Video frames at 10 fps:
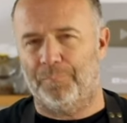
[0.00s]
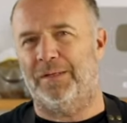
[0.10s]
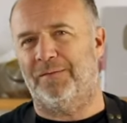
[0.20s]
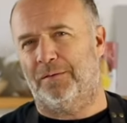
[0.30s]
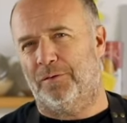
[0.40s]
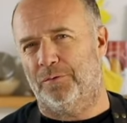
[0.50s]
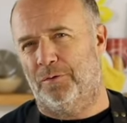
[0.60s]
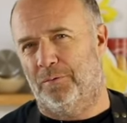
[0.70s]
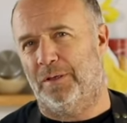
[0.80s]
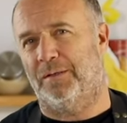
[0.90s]
As I told
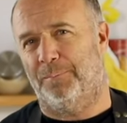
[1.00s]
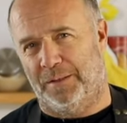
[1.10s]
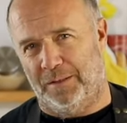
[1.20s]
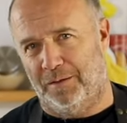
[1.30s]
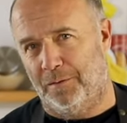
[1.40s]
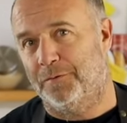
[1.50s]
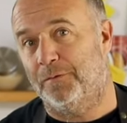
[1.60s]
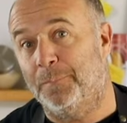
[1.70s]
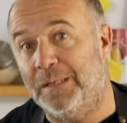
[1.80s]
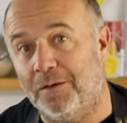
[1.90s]
you at the beginning of
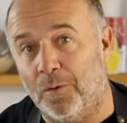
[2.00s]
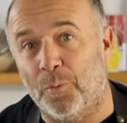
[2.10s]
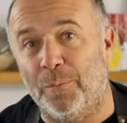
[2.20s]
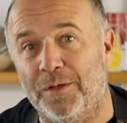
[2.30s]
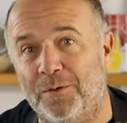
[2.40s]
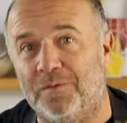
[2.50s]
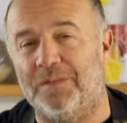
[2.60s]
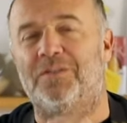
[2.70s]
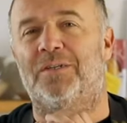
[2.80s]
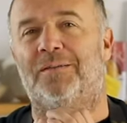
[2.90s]
this video, we'll be
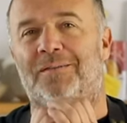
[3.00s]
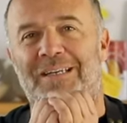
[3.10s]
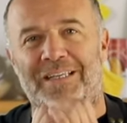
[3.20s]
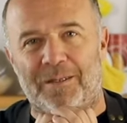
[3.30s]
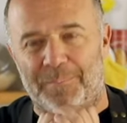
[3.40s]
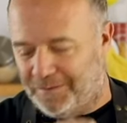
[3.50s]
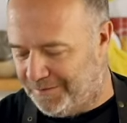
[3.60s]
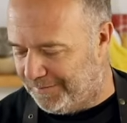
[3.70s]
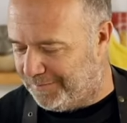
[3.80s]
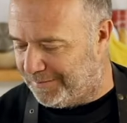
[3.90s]
using just a little bit,
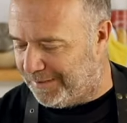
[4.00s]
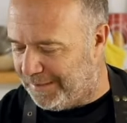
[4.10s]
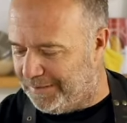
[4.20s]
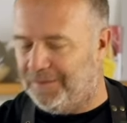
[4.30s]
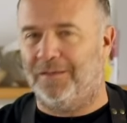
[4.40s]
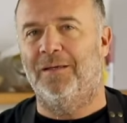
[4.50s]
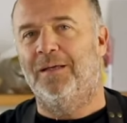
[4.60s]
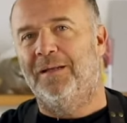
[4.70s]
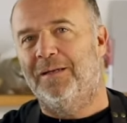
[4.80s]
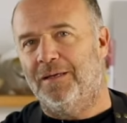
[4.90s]
just a tiny
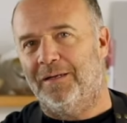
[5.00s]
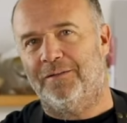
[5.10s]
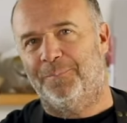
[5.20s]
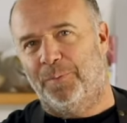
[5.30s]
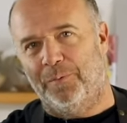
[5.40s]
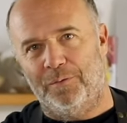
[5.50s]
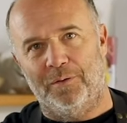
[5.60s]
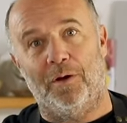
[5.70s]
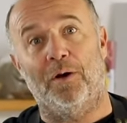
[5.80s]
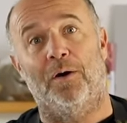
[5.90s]
little
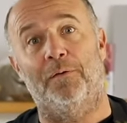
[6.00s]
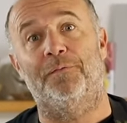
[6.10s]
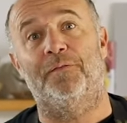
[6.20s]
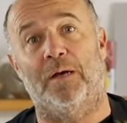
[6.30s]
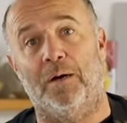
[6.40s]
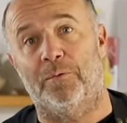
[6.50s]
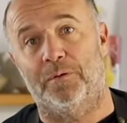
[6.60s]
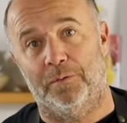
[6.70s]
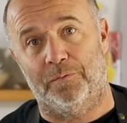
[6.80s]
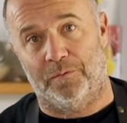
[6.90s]
spoon of
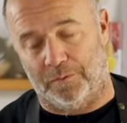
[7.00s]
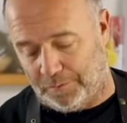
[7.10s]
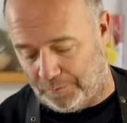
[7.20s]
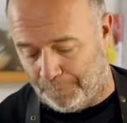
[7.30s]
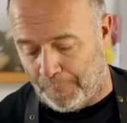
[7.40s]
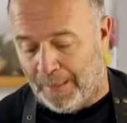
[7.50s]
sourdough starter.